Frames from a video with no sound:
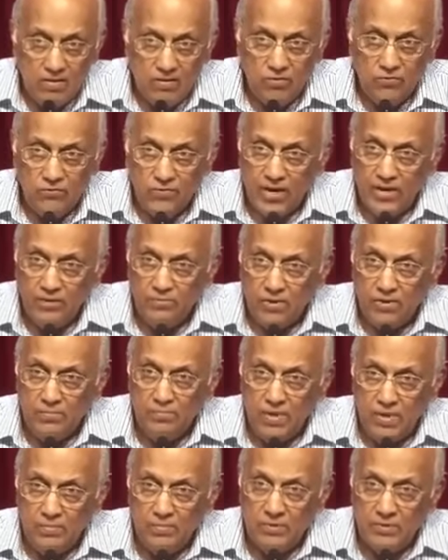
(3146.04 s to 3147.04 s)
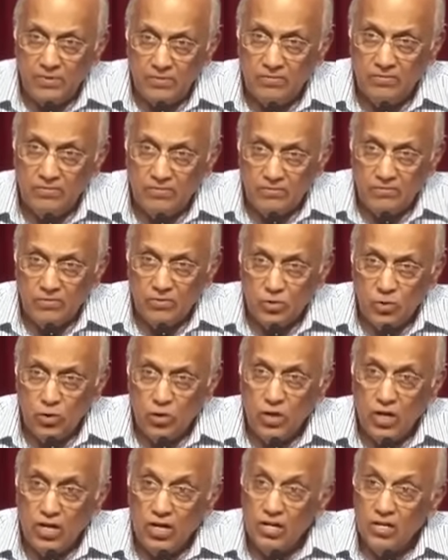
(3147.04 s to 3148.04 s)
You fight with people
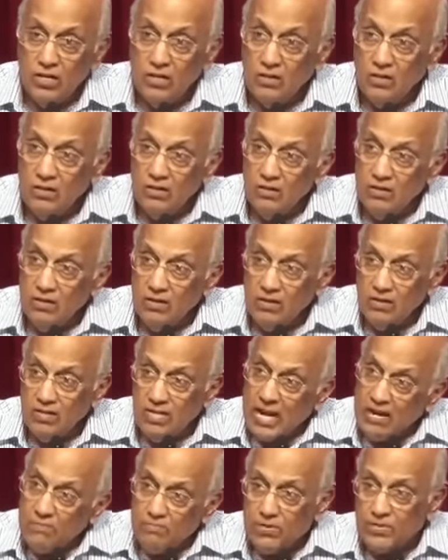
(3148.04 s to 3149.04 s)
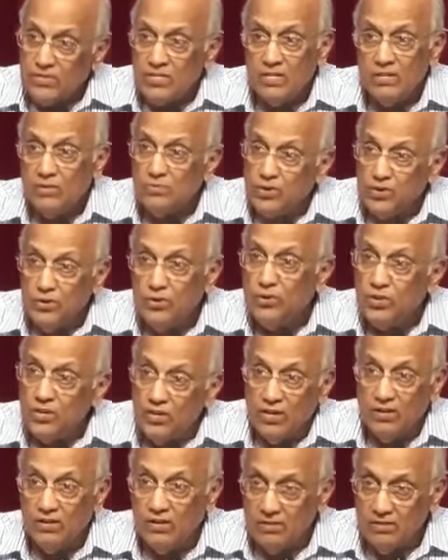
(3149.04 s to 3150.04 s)
who earn ten percent of what you
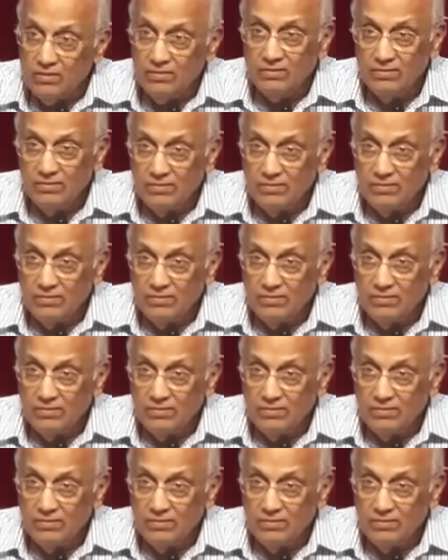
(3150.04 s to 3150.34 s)
earn.